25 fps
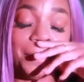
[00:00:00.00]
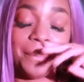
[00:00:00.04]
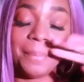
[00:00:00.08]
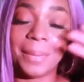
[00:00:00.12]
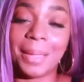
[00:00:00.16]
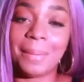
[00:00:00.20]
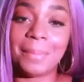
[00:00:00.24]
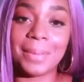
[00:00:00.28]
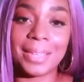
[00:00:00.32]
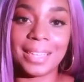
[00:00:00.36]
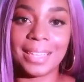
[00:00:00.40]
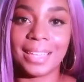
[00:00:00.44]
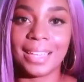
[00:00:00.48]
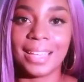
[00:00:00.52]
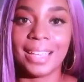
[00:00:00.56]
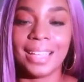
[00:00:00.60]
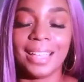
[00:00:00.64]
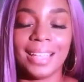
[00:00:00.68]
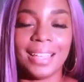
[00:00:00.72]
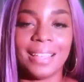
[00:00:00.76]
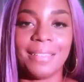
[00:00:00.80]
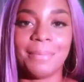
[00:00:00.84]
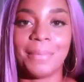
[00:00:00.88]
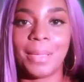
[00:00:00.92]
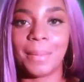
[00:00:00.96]
maybe
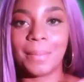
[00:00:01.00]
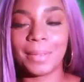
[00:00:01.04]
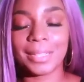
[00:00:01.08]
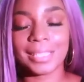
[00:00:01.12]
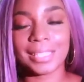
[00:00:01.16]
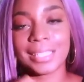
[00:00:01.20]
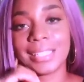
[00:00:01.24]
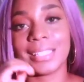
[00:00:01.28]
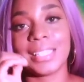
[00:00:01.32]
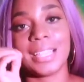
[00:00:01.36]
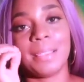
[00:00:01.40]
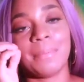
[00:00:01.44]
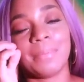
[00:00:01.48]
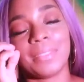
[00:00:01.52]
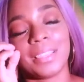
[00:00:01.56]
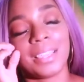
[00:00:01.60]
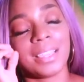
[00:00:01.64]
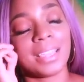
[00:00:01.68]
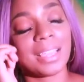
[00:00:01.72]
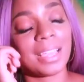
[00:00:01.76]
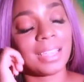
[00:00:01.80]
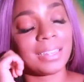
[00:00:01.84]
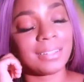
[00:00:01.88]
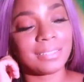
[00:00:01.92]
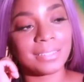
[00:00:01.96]
maybe it's the same
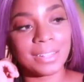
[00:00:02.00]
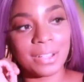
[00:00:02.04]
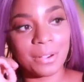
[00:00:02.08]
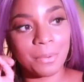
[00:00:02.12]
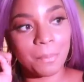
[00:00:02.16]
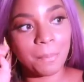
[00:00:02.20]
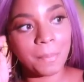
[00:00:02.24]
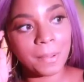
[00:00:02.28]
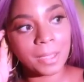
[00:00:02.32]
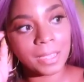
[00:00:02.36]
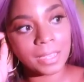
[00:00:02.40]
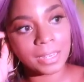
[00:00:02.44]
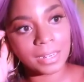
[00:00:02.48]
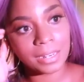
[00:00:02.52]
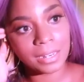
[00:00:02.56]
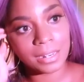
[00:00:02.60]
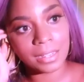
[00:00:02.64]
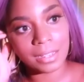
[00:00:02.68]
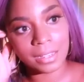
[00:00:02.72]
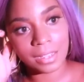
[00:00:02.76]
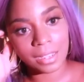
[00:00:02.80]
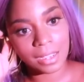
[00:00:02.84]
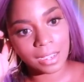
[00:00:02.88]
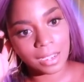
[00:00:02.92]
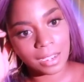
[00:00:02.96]
thing, I don't know. But
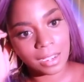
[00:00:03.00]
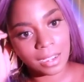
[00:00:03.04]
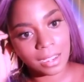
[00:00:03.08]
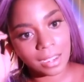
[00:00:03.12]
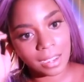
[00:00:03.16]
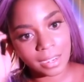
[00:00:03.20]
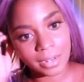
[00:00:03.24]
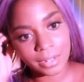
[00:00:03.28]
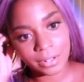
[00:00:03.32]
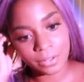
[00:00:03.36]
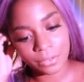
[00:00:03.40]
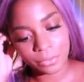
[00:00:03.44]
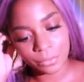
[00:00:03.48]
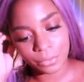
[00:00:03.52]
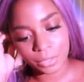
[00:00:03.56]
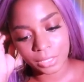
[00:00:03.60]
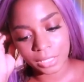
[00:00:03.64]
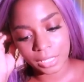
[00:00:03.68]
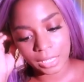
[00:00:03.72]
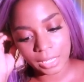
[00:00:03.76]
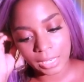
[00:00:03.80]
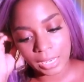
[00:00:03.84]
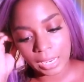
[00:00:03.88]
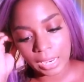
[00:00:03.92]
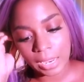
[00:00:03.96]
I don't
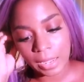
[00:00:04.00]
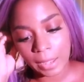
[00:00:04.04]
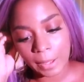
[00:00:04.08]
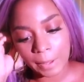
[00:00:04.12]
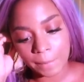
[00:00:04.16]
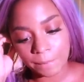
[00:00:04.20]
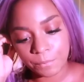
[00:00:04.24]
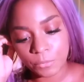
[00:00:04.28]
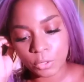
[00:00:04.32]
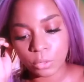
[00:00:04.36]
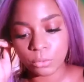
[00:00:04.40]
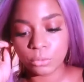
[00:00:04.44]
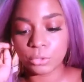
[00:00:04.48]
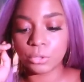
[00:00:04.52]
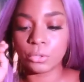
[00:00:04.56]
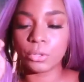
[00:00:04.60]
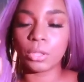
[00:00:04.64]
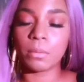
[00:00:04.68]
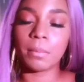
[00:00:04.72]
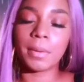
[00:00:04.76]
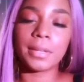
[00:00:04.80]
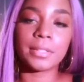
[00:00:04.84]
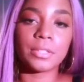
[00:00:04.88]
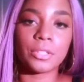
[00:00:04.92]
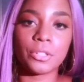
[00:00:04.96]
really, don't shoot
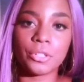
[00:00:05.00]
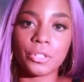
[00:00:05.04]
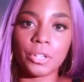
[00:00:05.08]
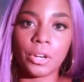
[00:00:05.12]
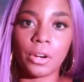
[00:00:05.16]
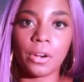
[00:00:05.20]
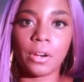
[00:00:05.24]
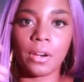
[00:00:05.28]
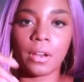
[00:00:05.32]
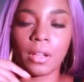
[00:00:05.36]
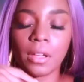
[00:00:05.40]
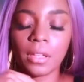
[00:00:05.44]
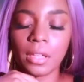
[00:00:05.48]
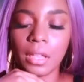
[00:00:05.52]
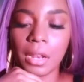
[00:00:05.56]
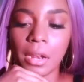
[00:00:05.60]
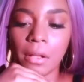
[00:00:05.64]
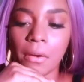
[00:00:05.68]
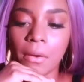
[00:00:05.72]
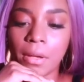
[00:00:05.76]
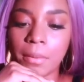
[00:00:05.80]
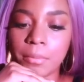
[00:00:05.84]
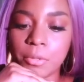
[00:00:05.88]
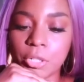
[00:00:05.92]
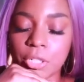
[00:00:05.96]
the messenger. You
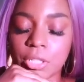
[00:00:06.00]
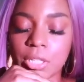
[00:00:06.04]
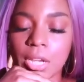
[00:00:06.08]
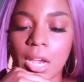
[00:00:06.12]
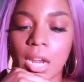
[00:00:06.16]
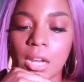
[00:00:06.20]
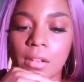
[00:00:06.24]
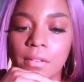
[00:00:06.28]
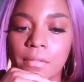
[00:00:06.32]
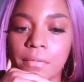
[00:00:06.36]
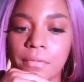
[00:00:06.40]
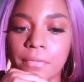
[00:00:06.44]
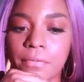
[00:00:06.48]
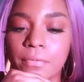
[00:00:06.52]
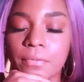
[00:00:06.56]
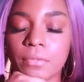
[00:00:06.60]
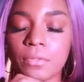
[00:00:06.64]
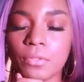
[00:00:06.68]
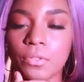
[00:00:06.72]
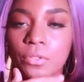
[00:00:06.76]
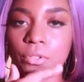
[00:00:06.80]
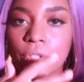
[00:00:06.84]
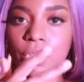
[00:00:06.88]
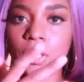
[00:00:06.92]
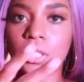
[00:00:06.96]
know, I'm just kind of
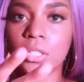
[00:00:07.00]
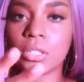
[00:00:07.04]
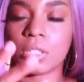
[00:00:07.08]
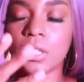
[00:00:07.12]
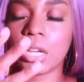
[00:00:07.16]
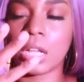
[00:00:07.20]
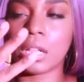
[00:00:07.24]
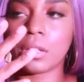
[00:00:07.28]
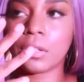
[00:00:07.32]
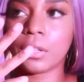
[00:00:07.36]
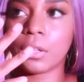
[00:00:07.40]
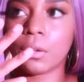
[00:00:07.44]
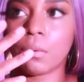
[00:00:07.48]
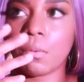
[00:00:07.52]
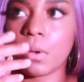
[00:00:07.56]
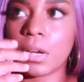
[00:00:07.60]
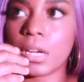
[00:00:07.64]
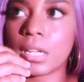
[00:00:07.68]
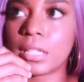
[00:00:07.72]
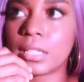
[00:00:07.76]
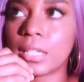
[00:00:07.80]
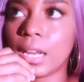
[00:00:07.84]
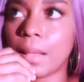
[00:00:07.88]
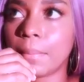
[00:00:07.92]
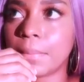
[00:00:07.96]
telling you what
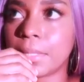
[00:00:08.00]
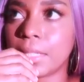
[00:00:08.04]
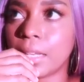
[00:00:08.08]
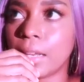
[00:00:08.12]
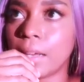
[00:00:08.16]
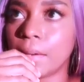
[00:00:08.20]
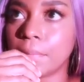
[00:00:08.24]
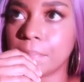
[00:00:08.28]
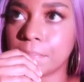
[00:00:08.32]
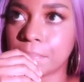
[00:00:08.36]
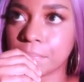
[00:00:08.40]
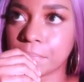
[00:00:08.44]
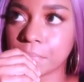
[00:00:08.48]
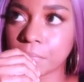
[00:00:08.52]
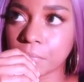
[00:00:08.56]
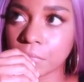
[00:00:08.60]
it is that I'm seeing.